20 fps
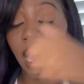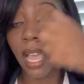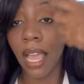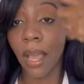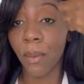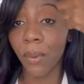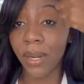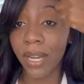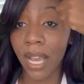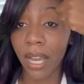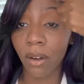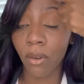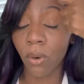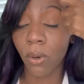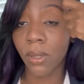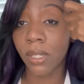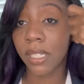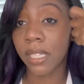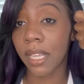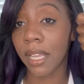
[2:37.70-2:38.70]
And we're not
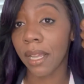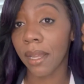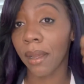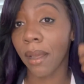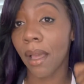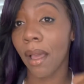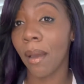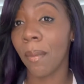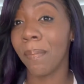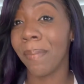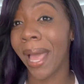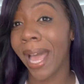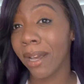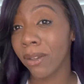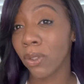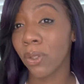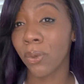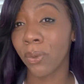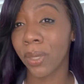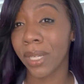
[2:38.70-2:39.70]
crossing
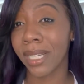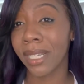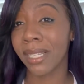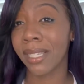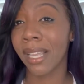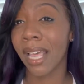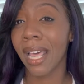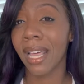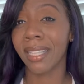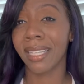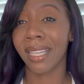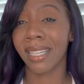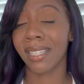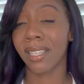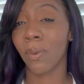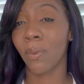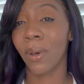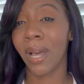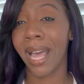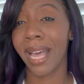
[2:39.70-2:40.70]
boundaries that
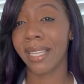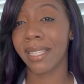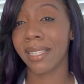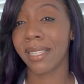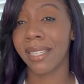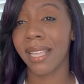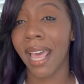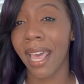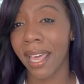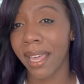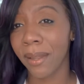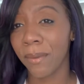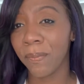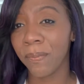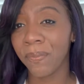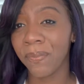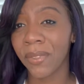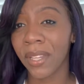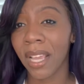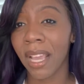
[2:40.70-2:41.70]
someone has set.
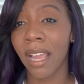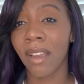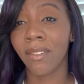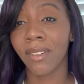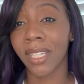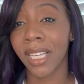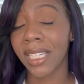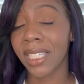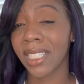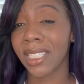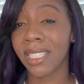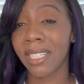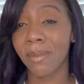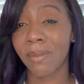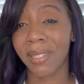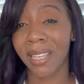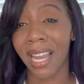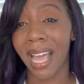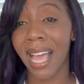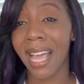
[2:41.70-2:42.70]
And
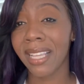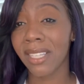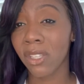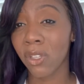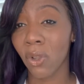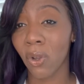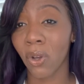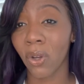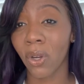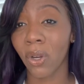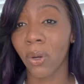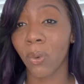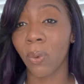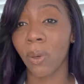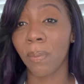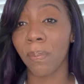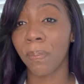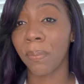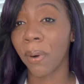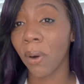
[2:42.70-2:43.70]
relationships last longer
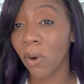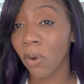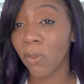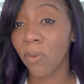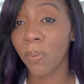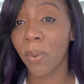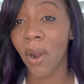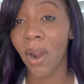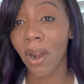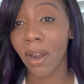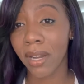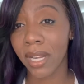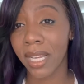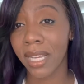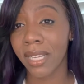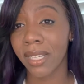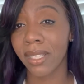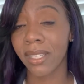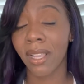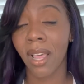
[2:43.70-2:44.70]
when both
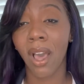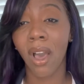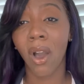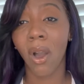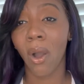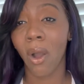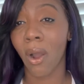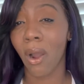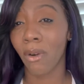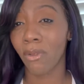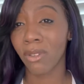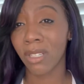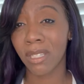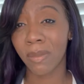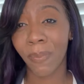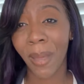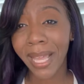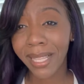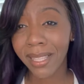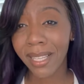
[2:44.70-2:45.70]
parties are
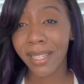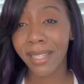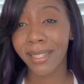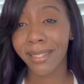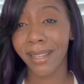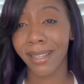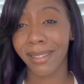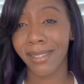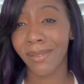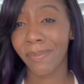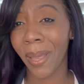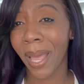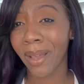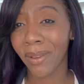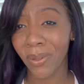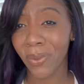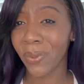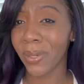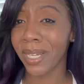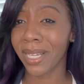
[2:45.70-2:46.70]
respecting each other's
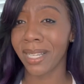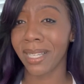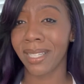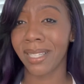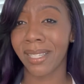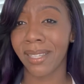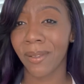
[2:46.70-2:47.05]
boundaries.